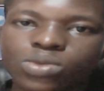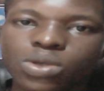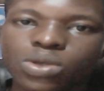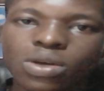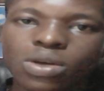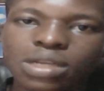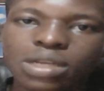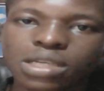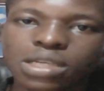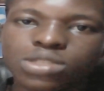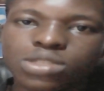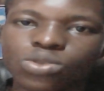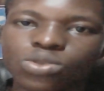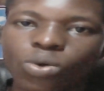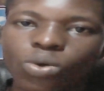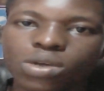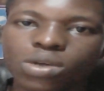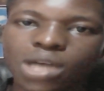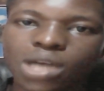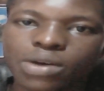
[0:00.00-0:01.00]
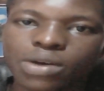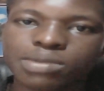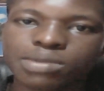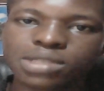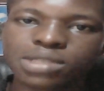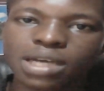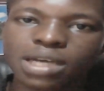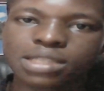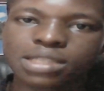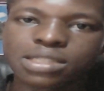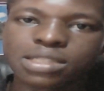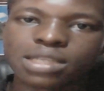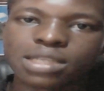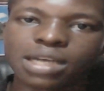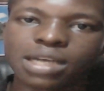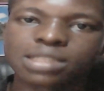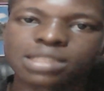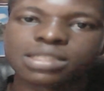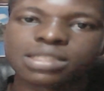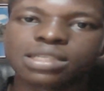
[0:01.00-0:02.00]
link to other websites that
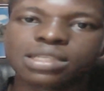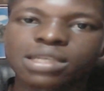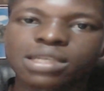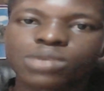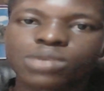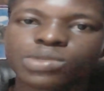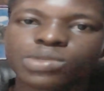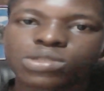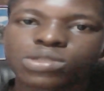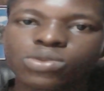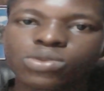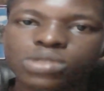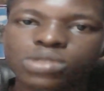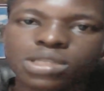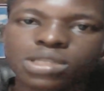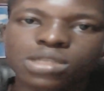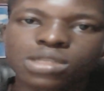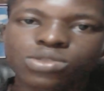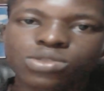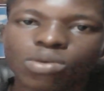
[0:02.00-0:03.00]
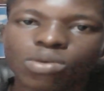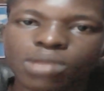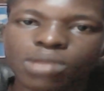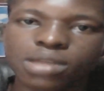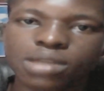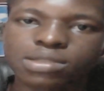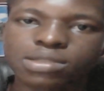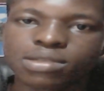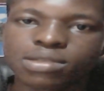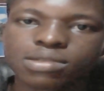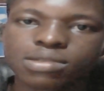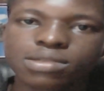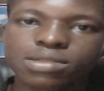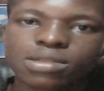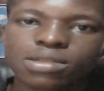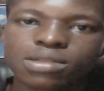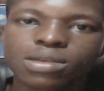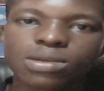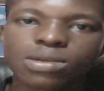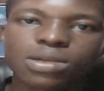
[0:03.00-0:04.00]
deal with toxic substances,
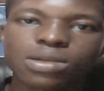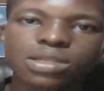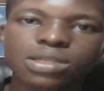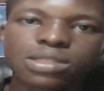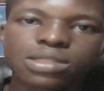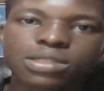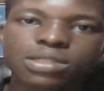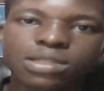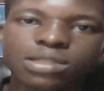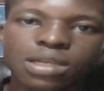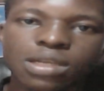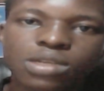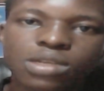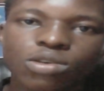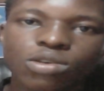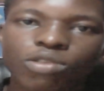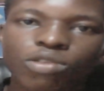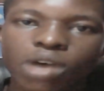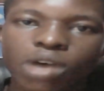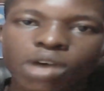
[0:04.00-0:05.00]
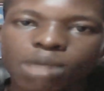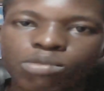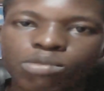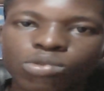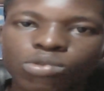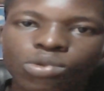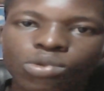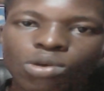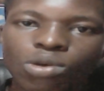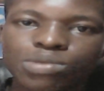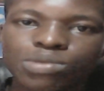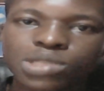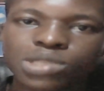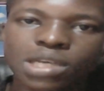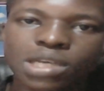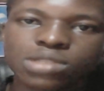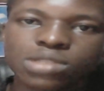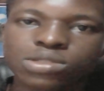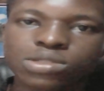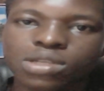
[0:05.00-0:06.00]
selling of harmful
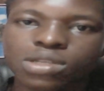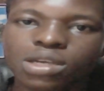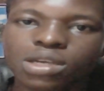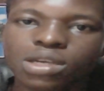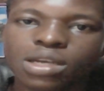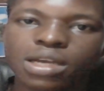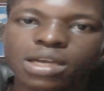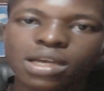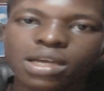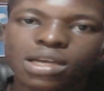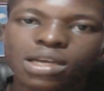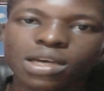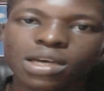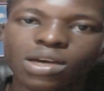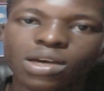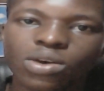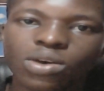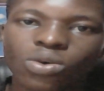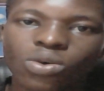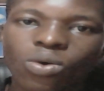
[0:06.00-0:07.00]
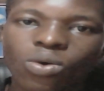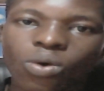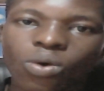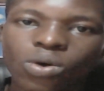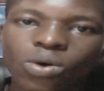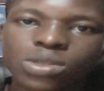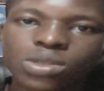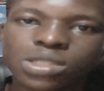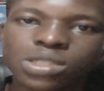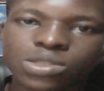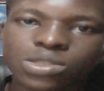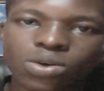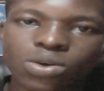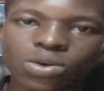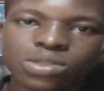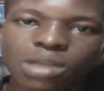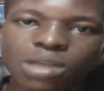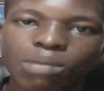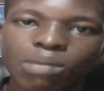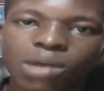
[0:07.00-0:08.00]
objects, or discuss
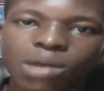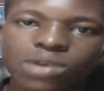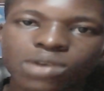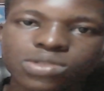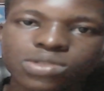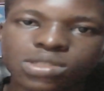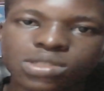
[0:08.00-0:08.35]
about